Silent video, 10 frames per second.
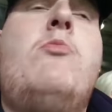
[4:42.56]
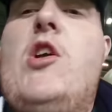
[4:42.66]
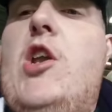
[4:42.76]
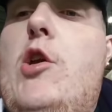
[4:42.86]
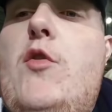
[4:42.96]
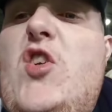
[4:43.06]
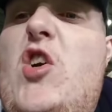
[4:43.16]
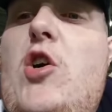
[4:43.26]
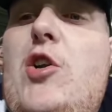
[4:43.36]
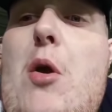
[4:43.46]
Don't know who
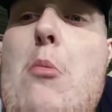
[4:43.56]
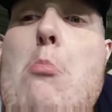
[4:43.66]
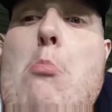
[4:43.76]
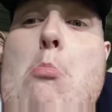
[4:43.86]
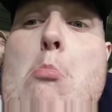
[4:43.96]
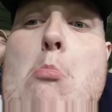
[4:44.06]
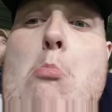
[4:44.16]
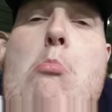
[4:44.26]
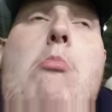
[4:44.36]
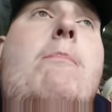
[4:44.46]
scored.
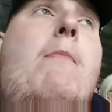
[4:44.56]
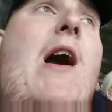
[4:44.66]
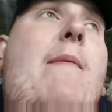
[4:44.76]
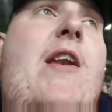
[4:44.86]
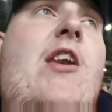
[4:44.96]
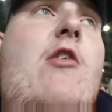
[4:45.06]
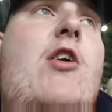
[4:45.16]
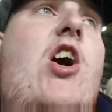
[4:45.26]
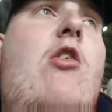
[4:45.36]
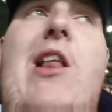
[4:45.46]
Might have been an
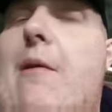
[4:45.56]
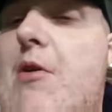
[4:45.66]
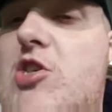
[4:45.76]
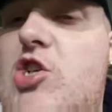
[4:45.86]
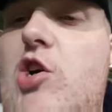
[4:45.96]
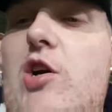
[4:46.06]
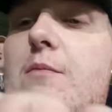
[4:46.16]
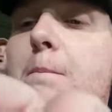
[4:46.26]
own goal, I'm not sure.